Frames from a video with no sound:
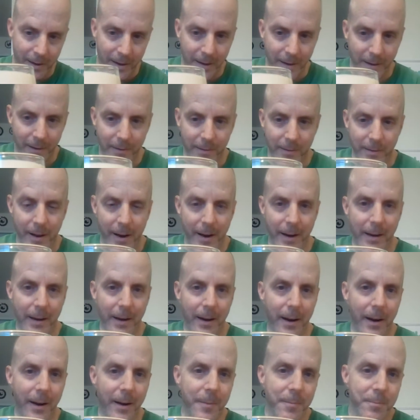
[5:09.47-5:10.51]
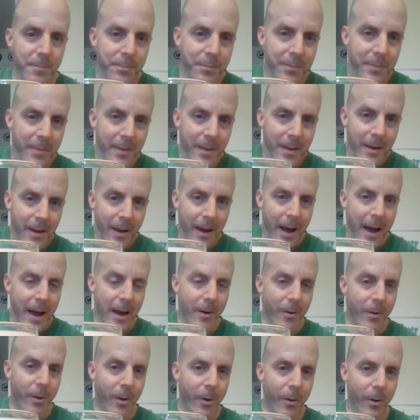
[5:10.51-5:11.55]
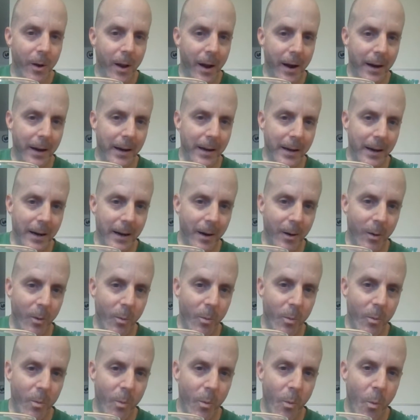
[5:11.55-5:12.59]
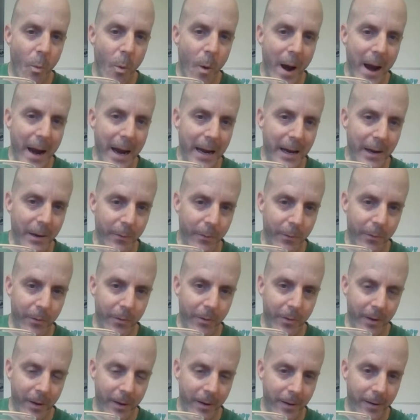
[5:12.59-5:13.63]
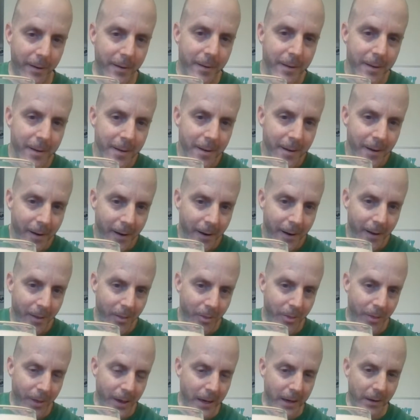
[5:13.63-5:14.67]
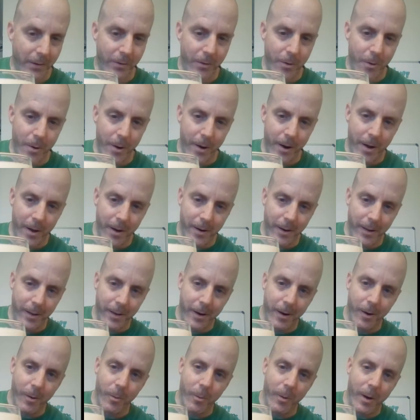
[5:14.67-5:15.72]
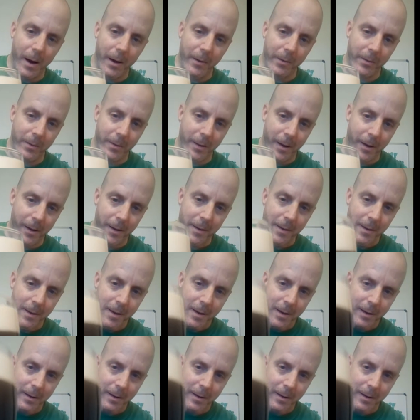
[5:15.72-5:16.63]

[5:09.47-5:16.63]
see is like, I don't know, like waves and things going on in there as the